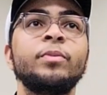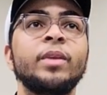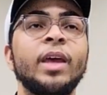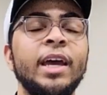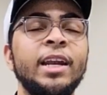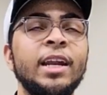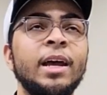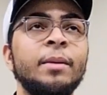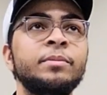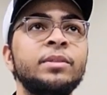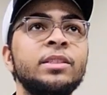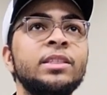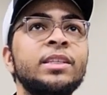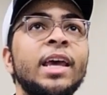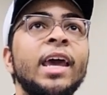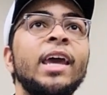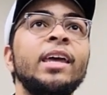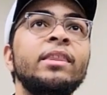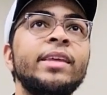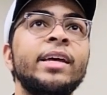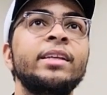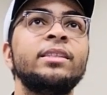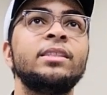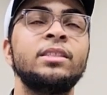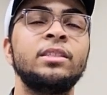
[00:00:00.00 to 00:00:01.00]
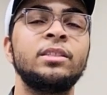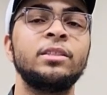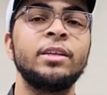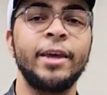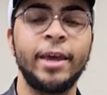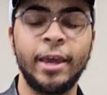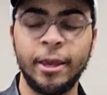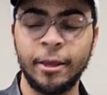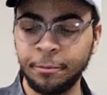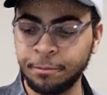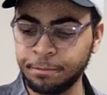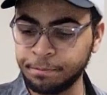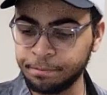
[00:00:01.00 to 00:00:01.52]
And I'm saying that to
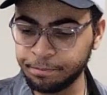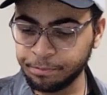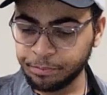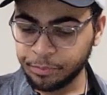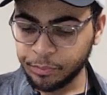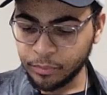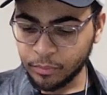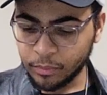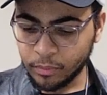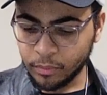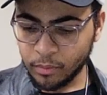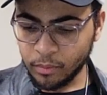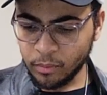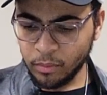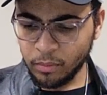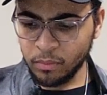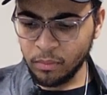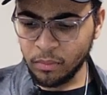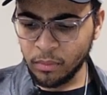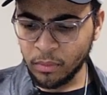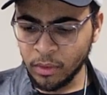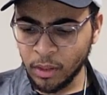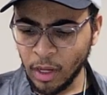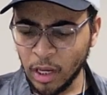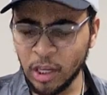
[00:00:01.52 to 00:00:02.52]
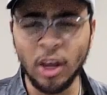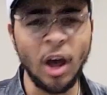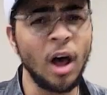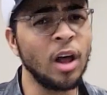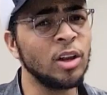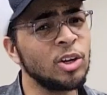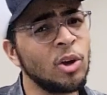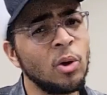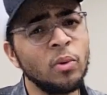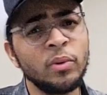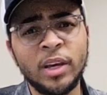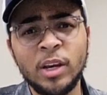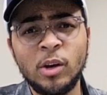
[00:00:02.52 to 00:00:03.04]
say, y'all
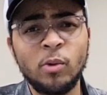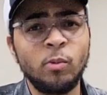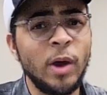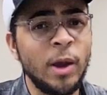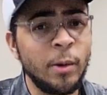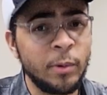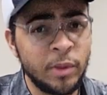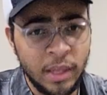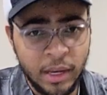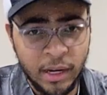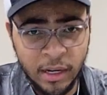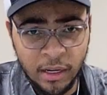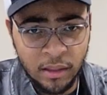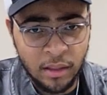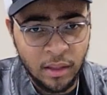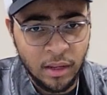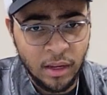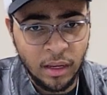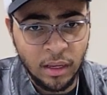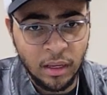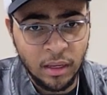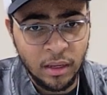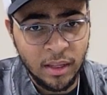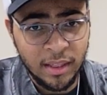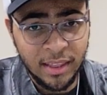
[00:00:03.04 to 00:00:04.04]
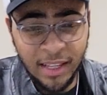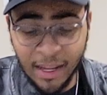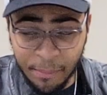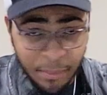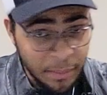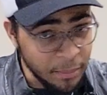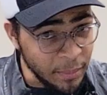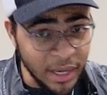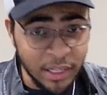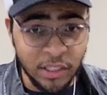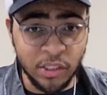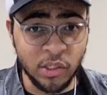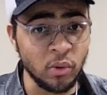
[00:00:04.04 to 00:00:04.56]
don't get away with anything.
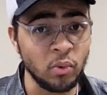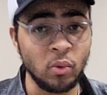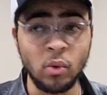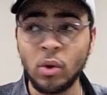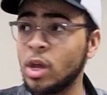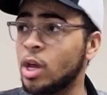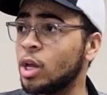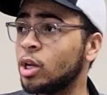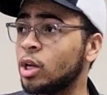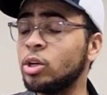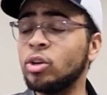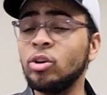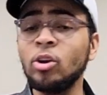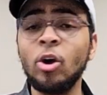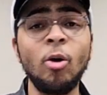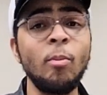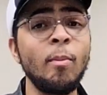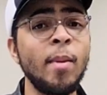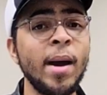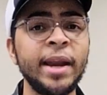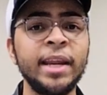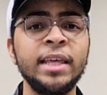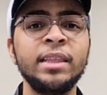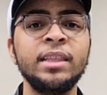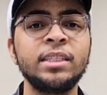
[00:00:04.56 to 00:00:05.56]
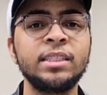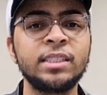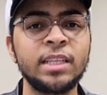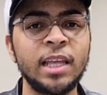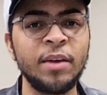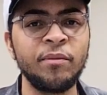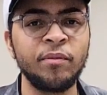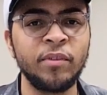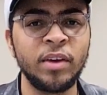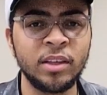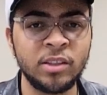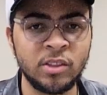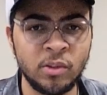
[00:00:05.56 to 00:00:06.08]
Me too. Nobody in this
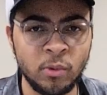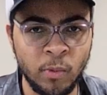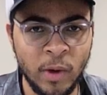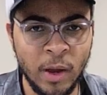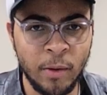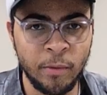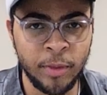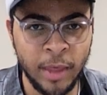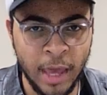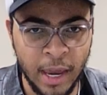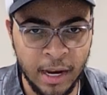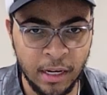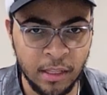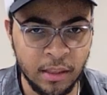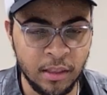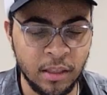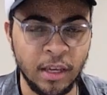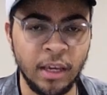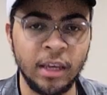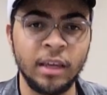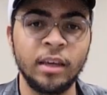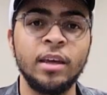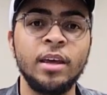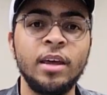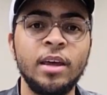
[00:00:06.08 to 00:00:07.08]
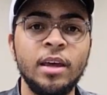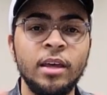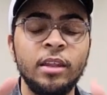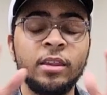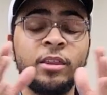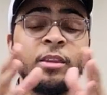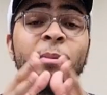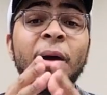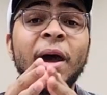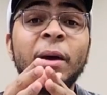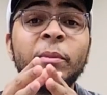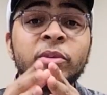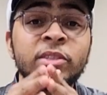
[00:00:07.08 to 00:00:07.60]
life gets away with anything.
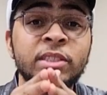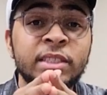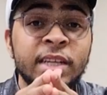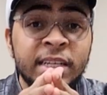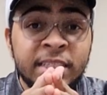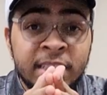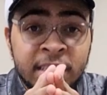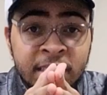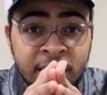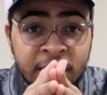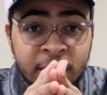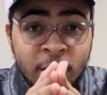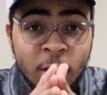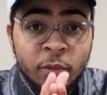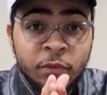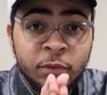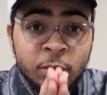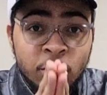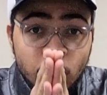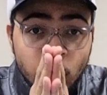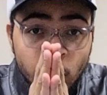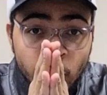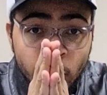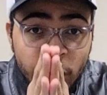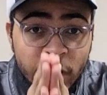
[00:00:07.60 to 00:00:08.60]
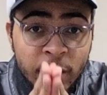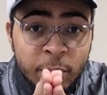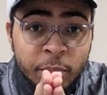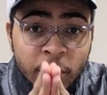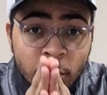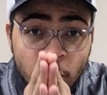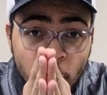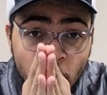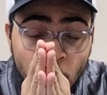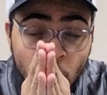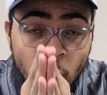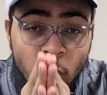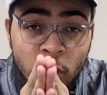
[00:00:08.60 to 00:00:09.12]
The Bible says itself, you reap
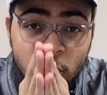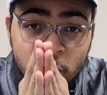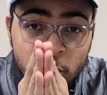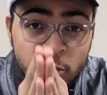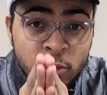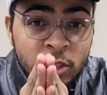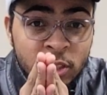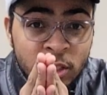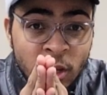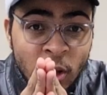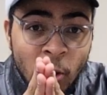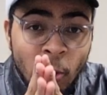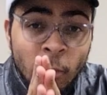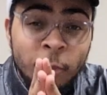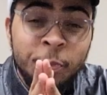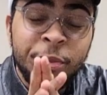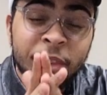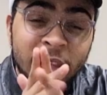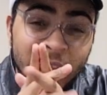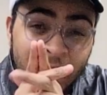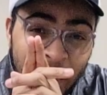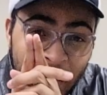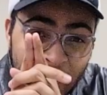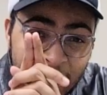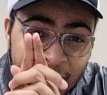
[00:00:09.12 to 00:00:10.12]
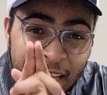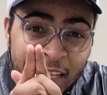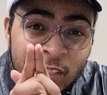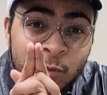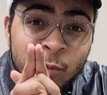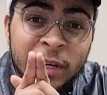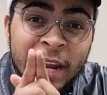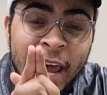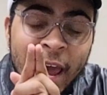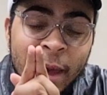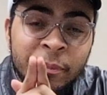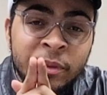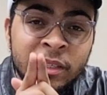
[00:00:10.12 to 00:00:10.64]
what you sow. And that's
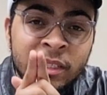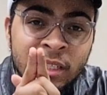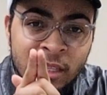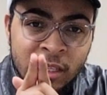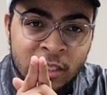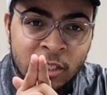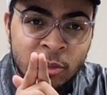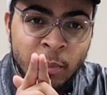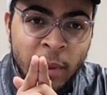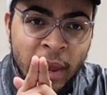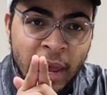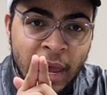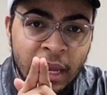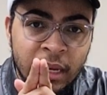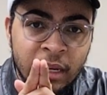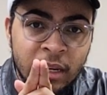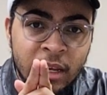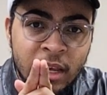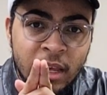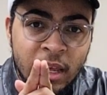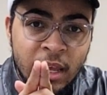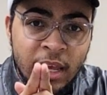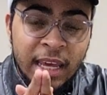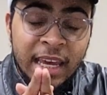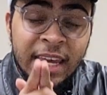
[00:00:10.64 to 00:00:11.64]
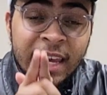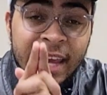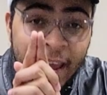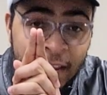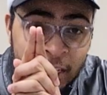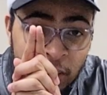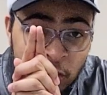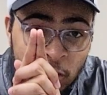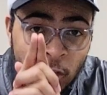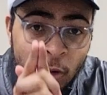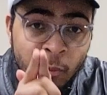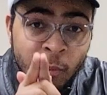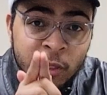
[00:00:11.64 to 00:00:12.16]
what happened to this man. He had
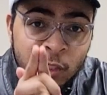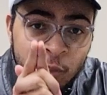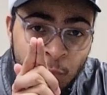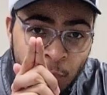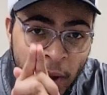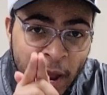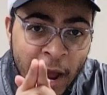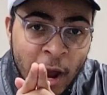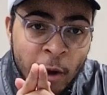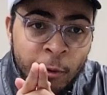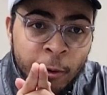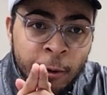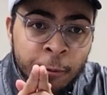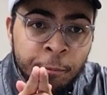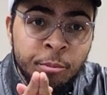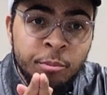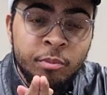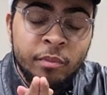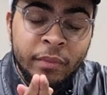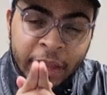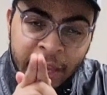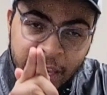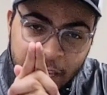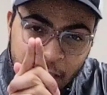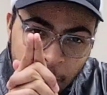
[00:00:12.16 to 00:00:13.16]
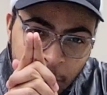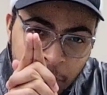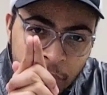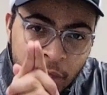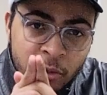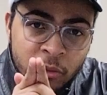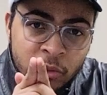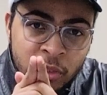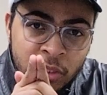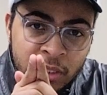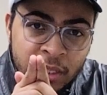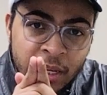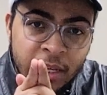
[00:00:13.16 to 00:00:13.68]
so much power, he
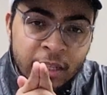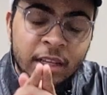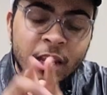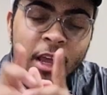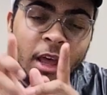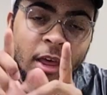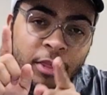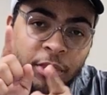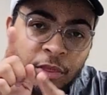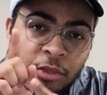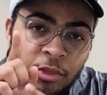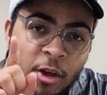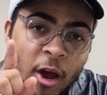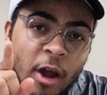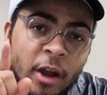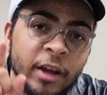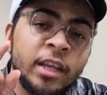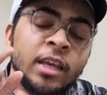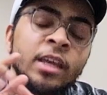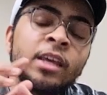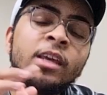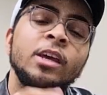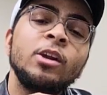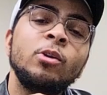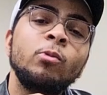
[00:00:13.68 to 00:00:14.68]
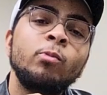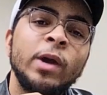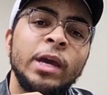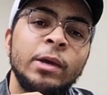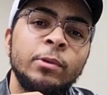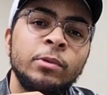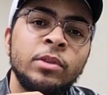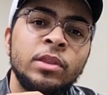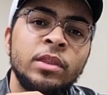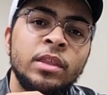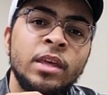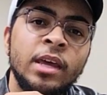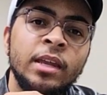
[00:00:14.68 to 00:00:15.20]
abused it, thought he can get away
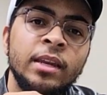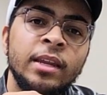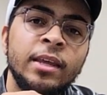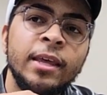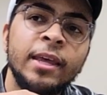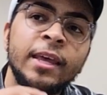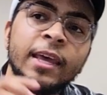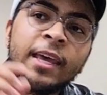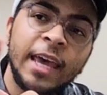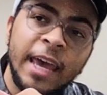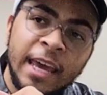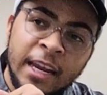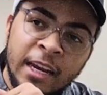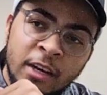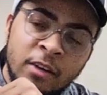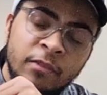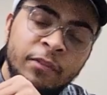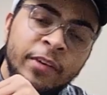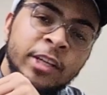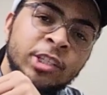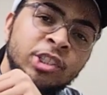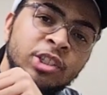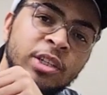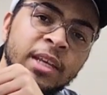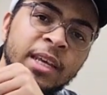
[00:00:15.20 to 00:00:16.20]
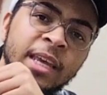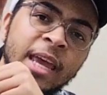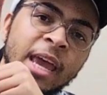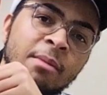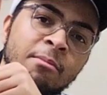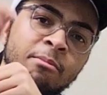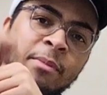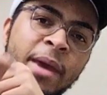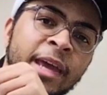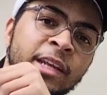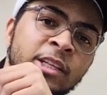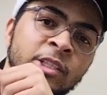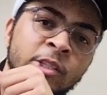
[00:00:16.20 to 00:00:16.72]
with it, and eventually came
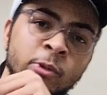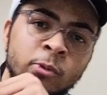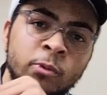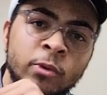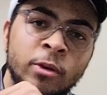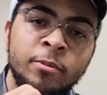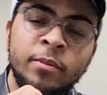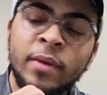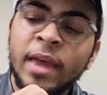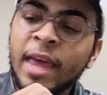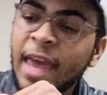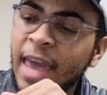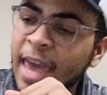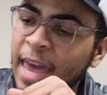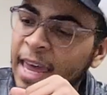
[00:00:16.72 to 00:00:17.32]
back to him.